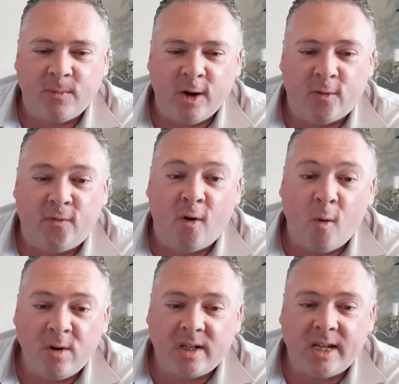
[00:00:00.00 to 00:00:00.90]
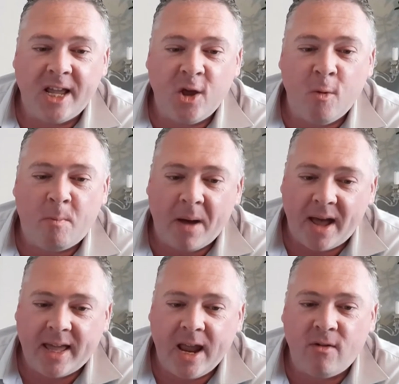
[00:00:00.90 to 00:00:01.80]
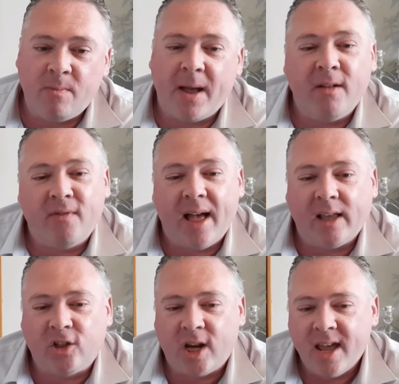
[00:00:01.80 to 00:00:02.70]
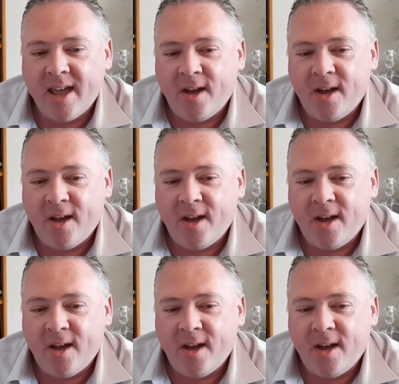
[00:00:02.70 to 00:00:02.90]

and we look forward to seeing you back here in Belfast